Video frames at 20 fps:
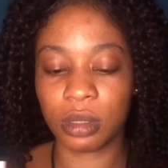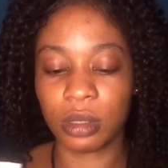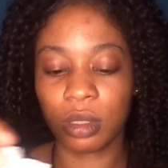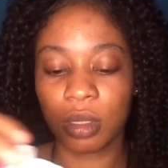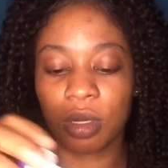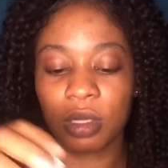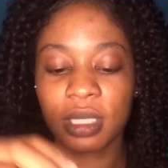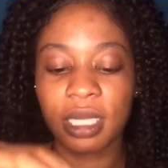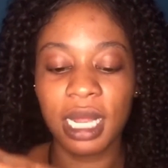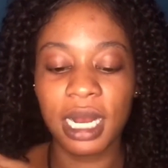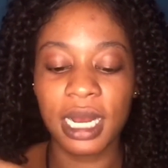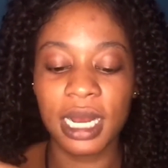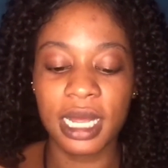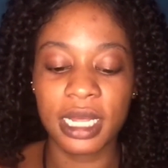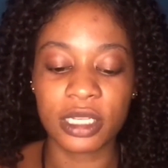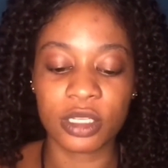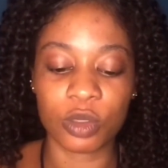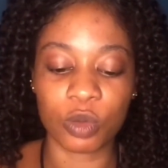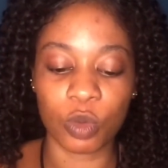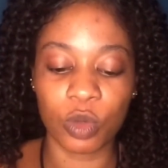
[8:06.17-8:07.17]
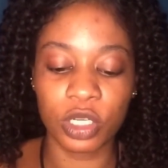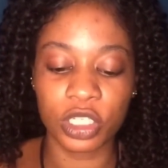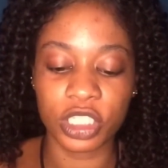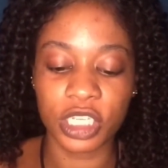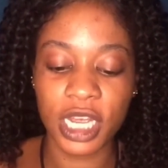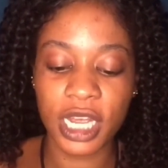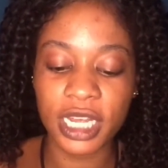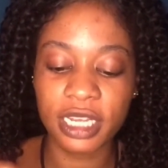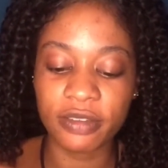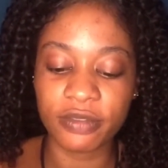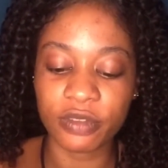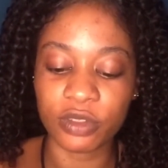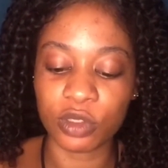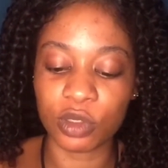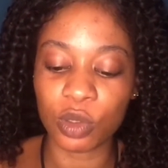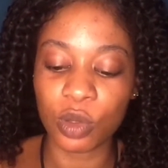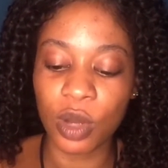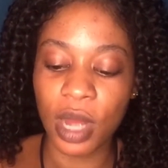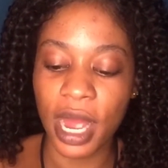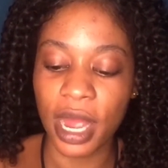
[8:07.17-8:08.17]
contact lens washer, even
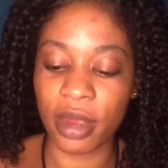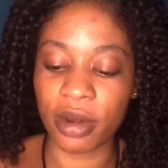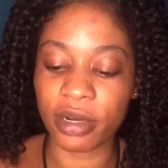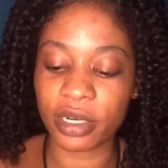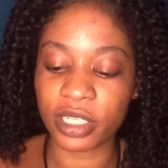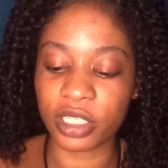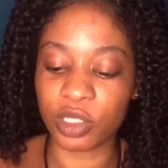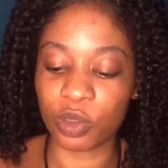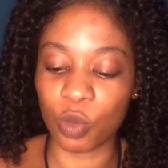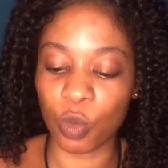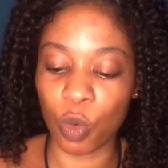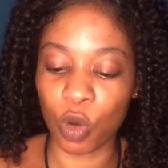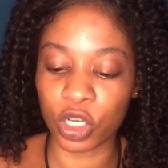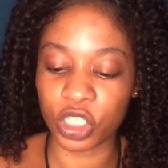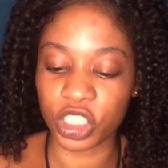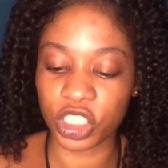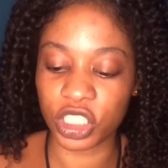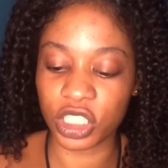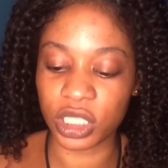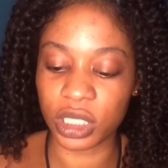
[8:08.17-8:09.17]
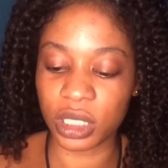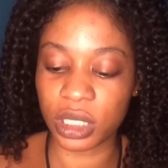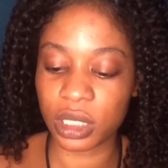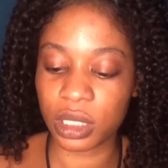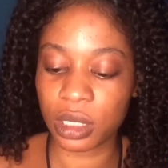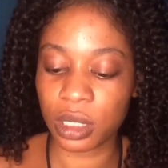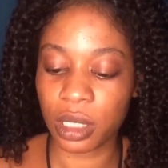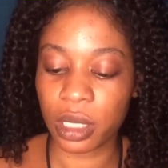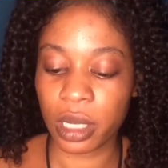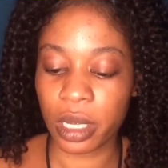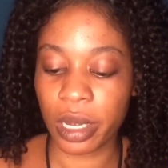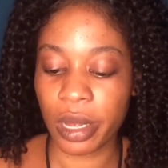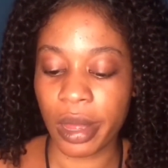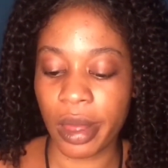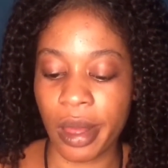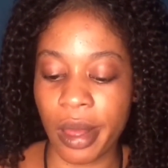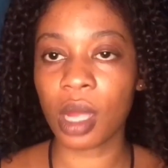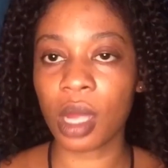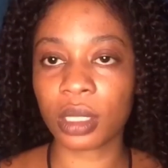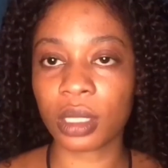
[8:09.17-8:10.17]
though I already washed it.
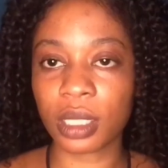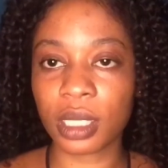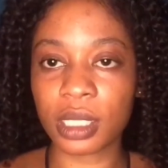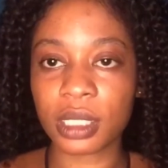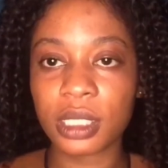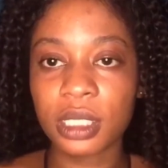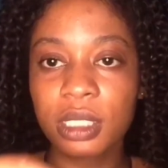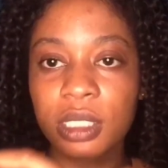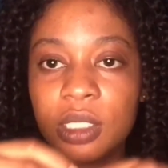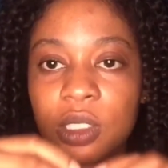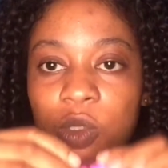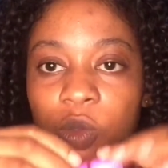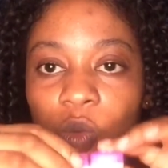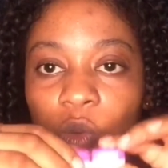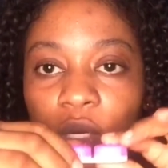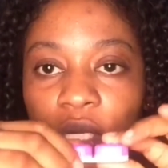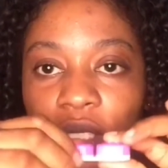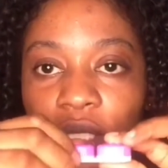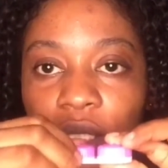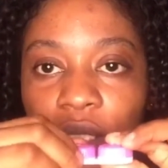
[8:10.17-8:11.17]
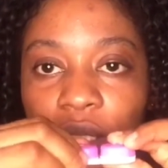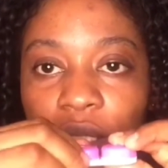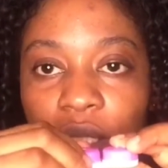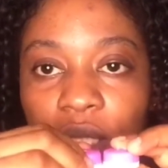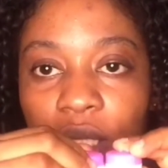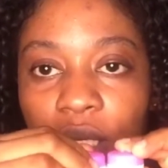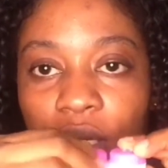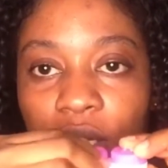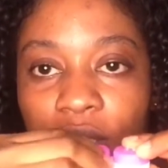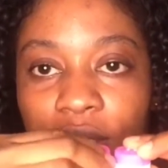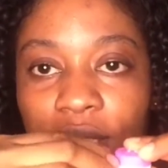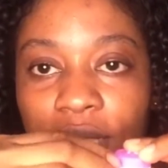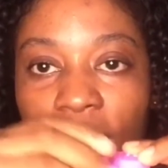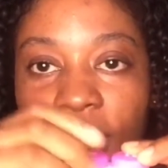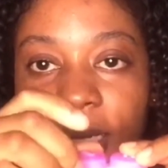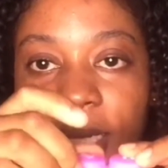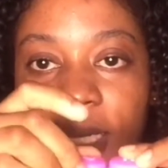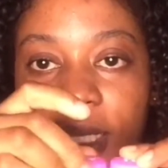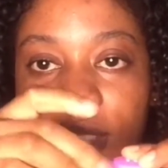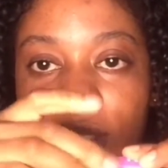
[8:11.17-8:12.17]
This is what the contact
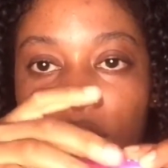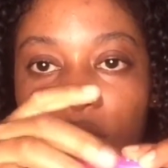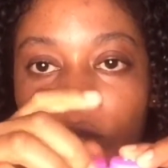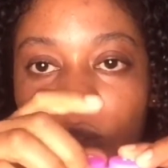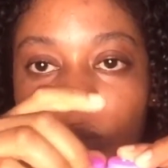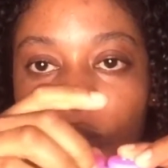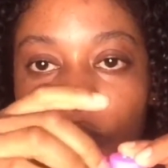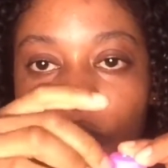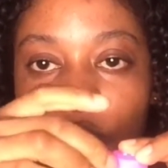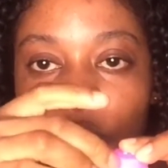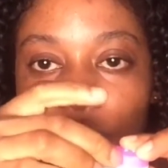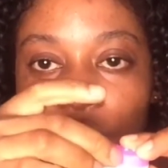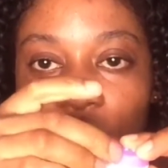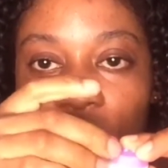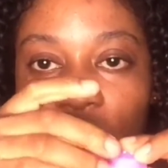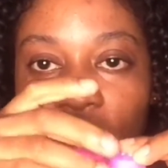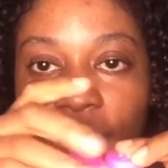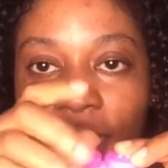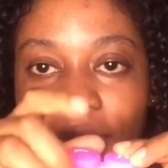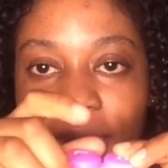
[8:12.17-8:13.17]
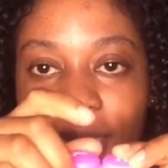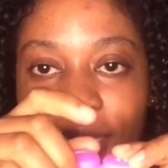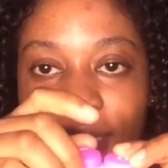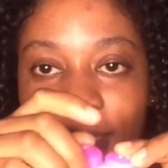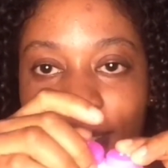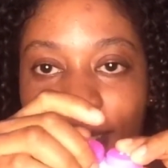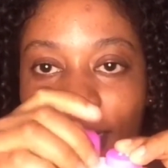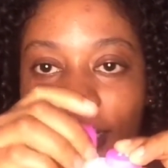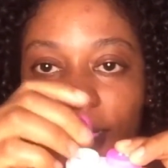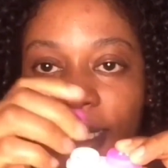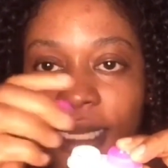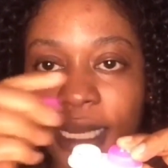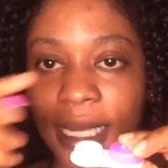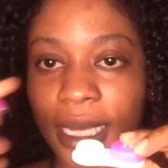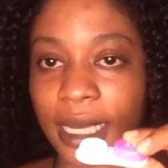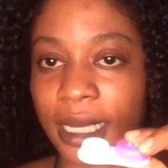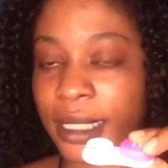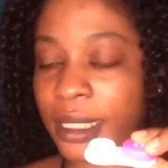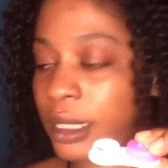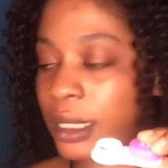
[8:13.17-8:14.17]
lens looks like inside the
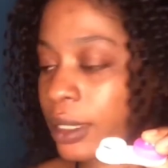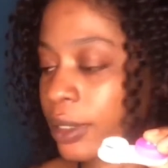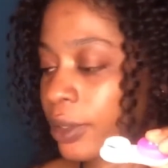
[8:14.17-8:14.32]
case.